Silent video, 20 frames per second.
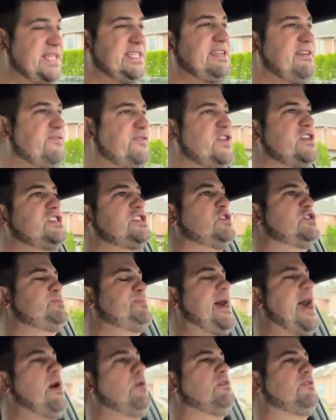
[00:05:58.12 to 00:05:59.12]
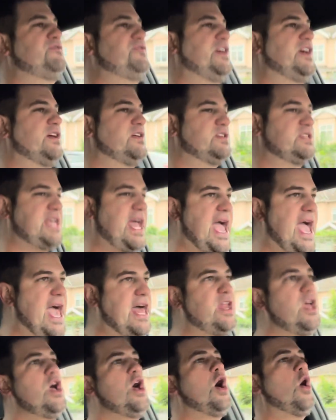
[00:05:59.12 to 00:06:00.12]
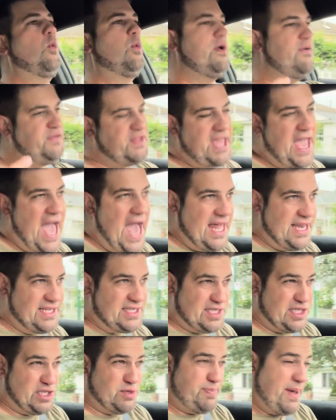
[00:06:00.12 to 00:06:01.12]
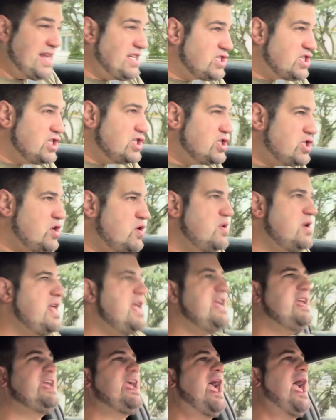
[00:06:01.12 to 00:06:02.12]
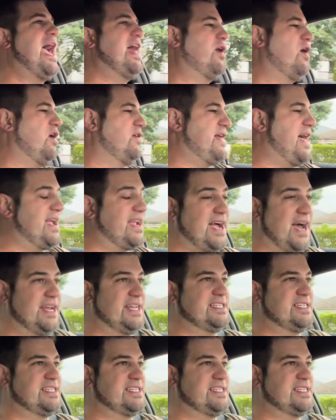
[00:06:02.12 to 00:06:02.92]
difference, those power figures. And with the added suspension tuning and all that kind of